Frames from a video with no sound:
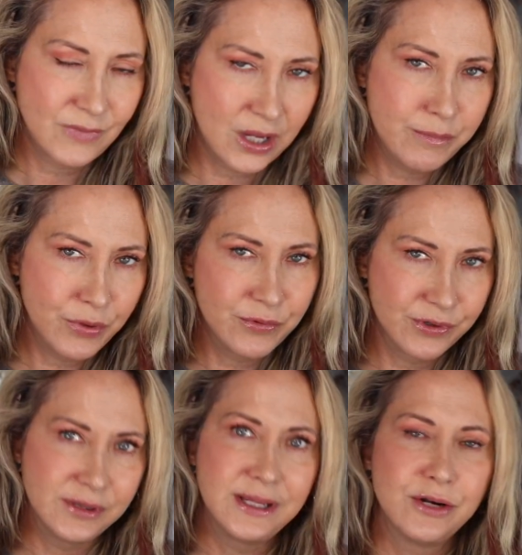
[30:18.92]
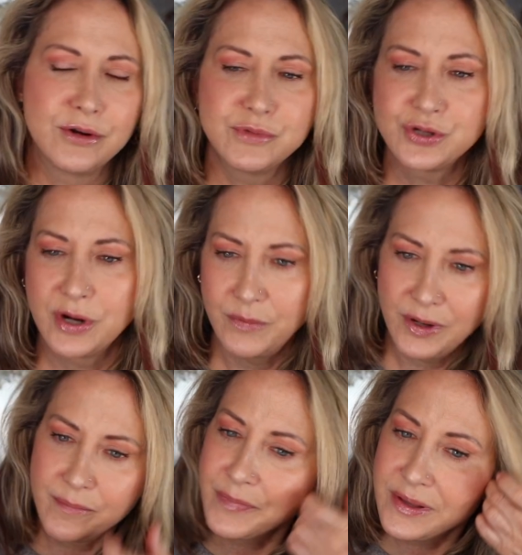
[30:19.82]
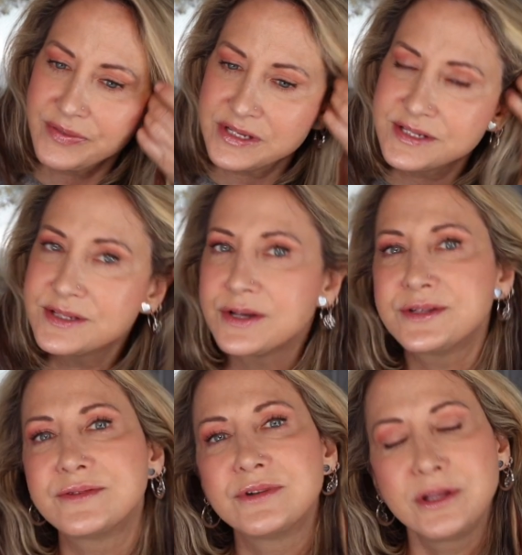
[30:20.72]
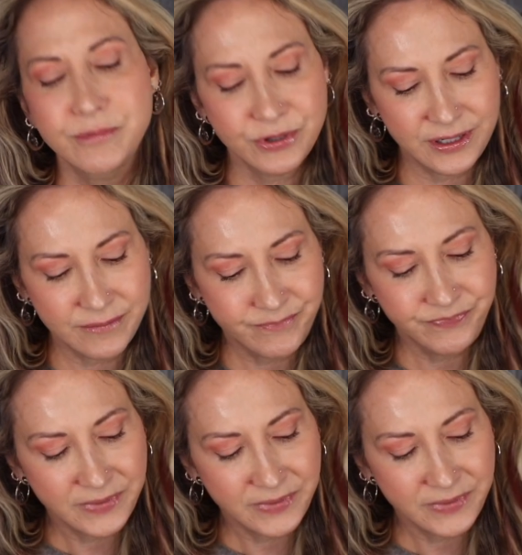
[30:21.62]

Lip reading: I'll put one on later. I'm sure I will. But this is also really pretty.